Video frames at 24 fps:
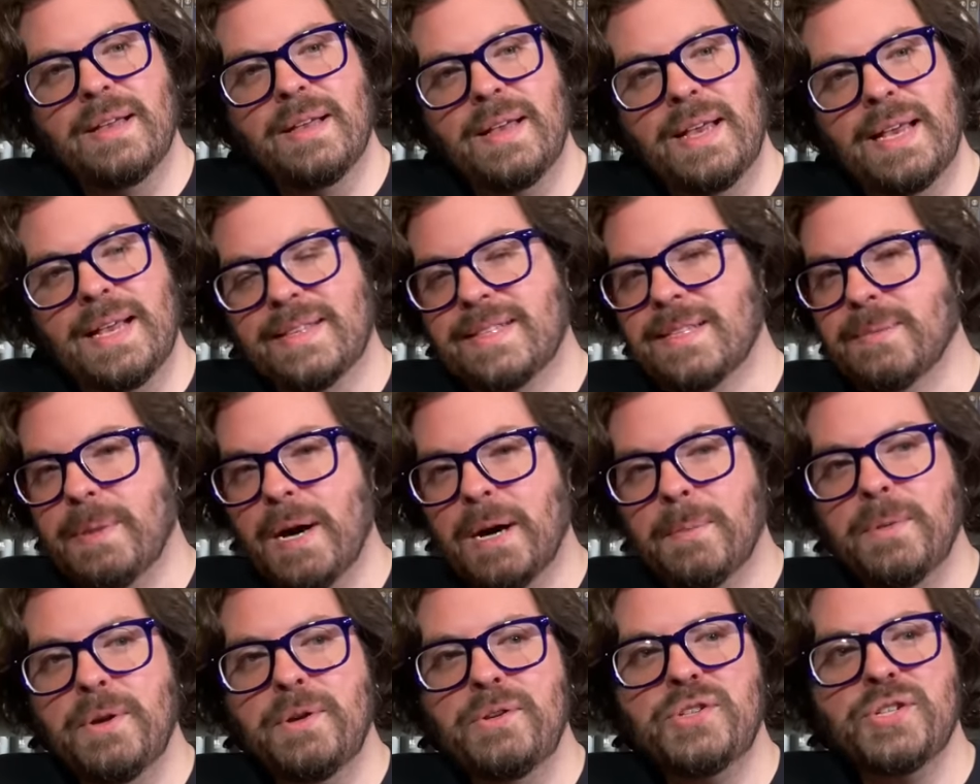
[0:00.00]
It's
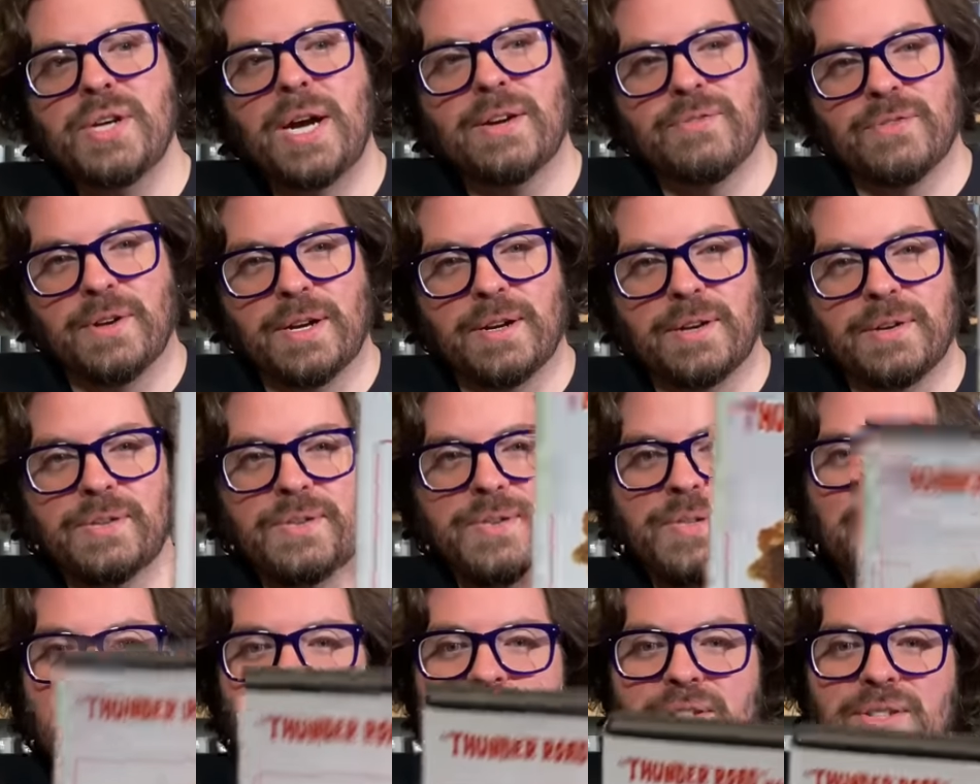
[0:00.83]
about moonshine
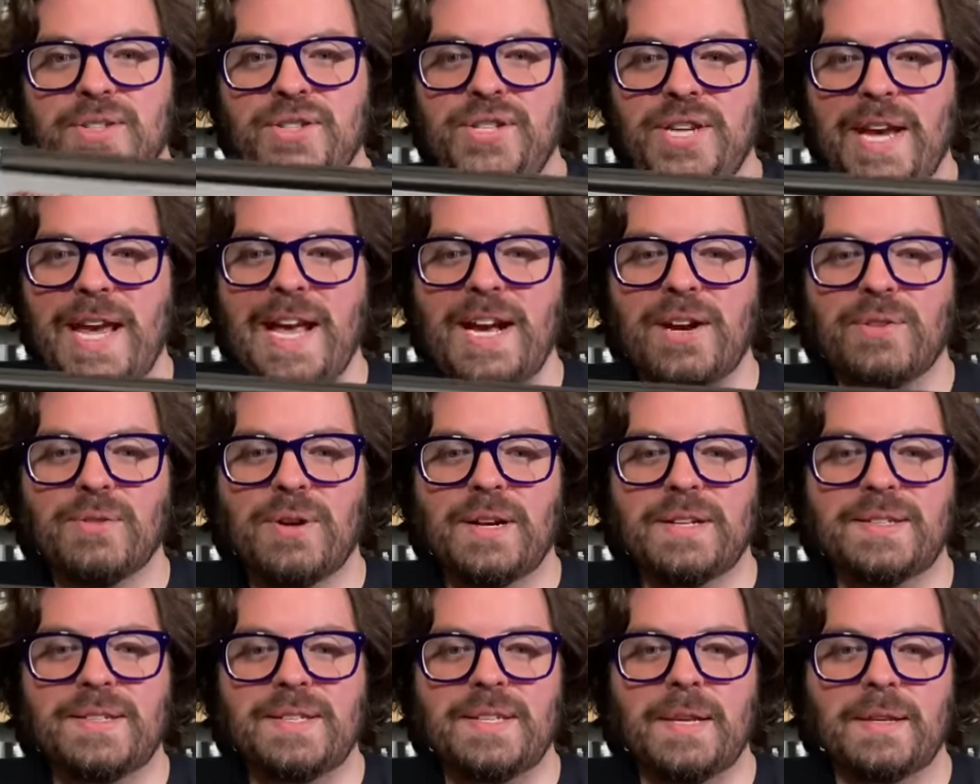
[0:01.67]
runners. Jake
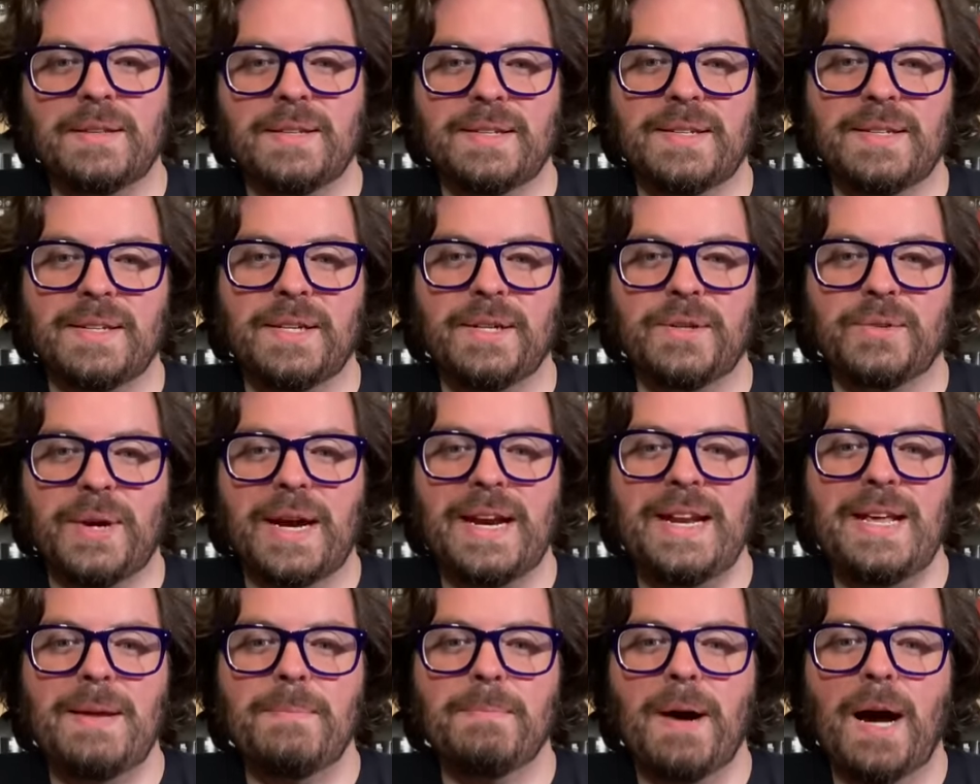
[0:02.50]
runs the, let's see,
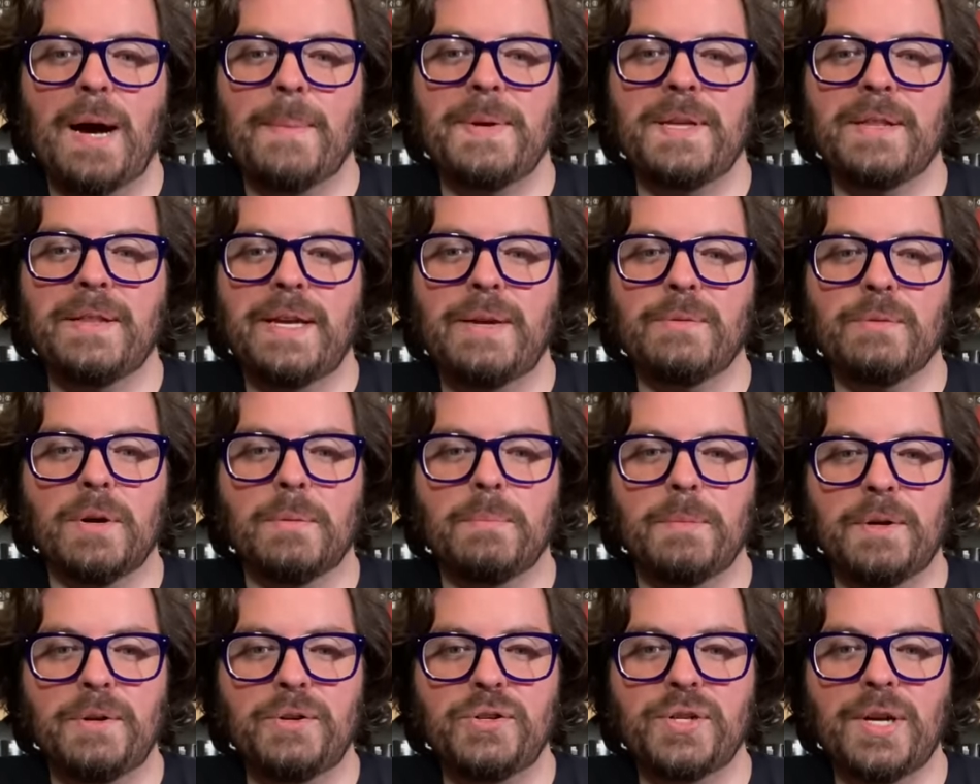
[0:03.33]
Grady and Bobby Lee
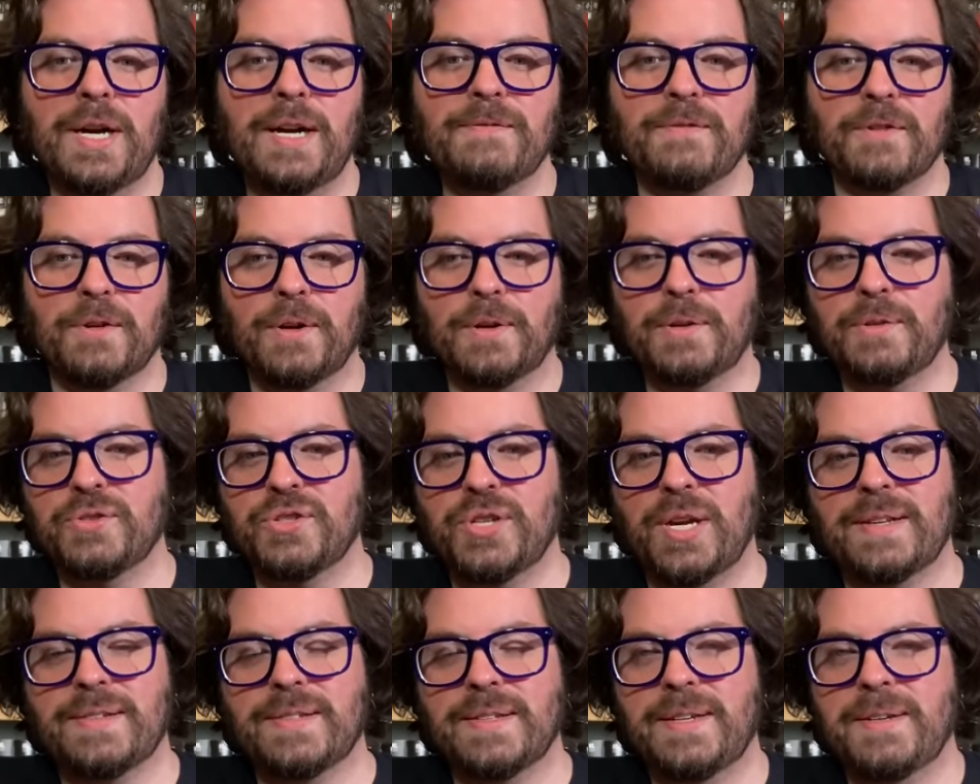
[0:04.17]
run moonshine for Uncle
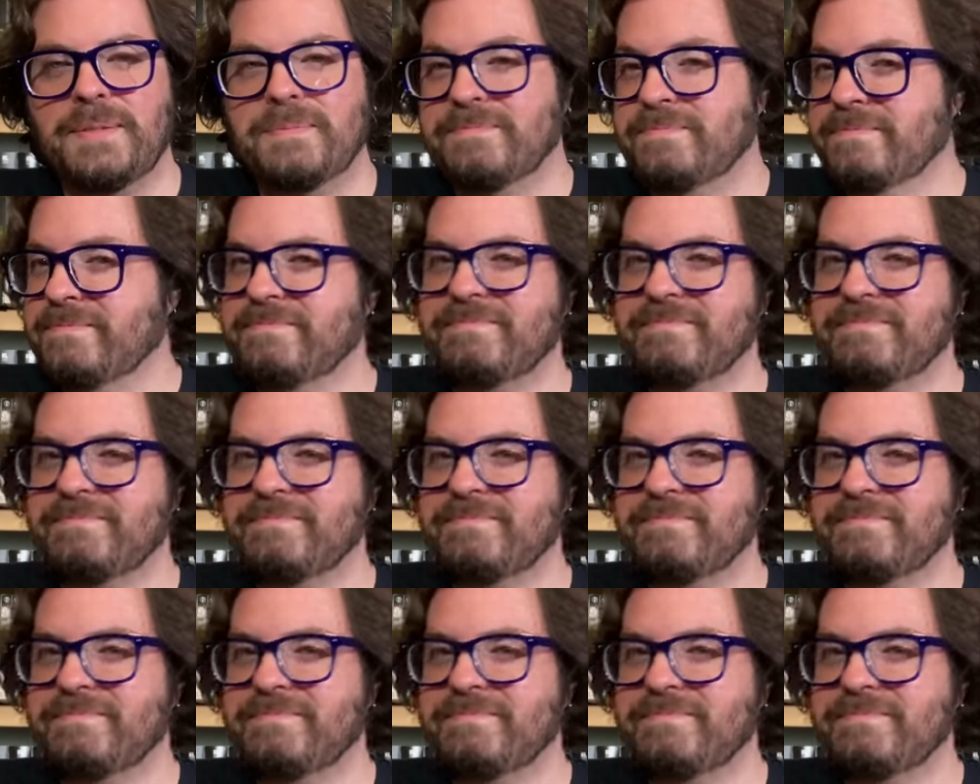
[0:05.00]
Jesse.